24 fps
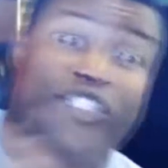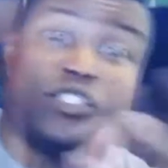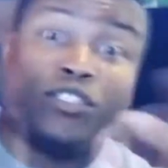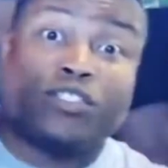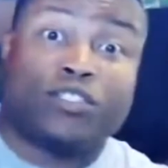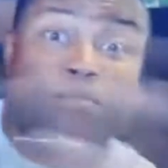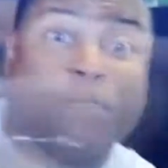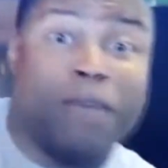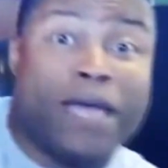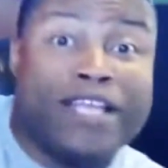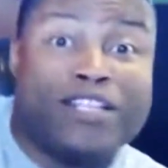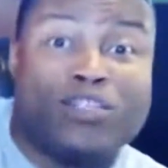
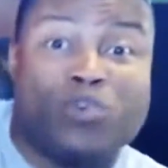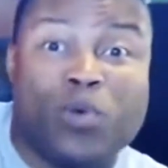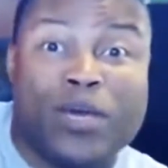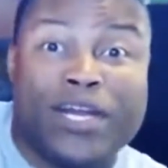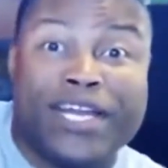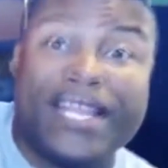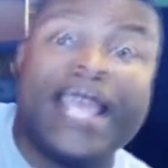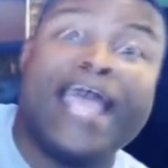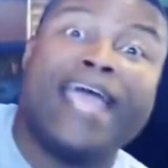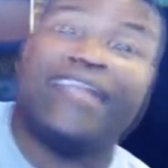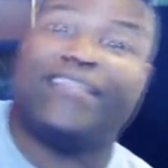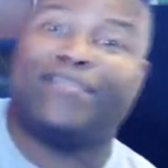May
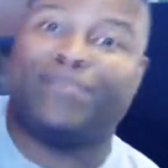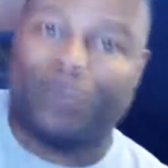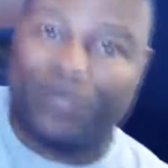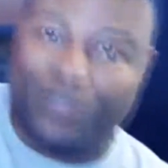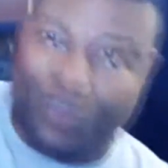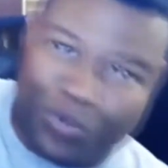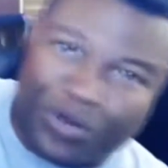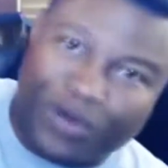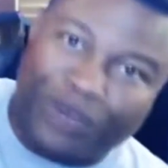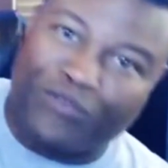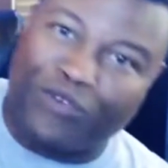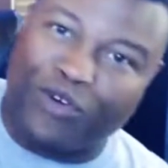28th was
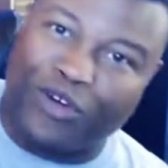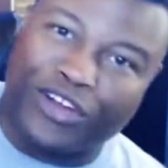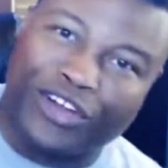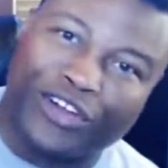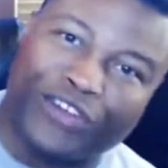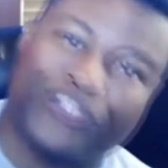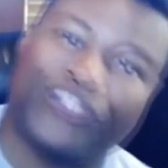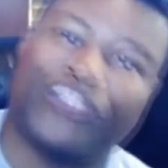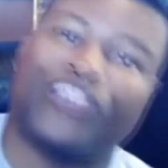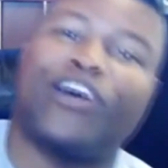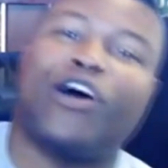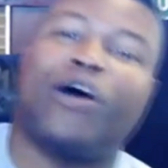24 years
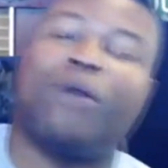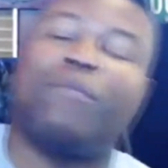ago,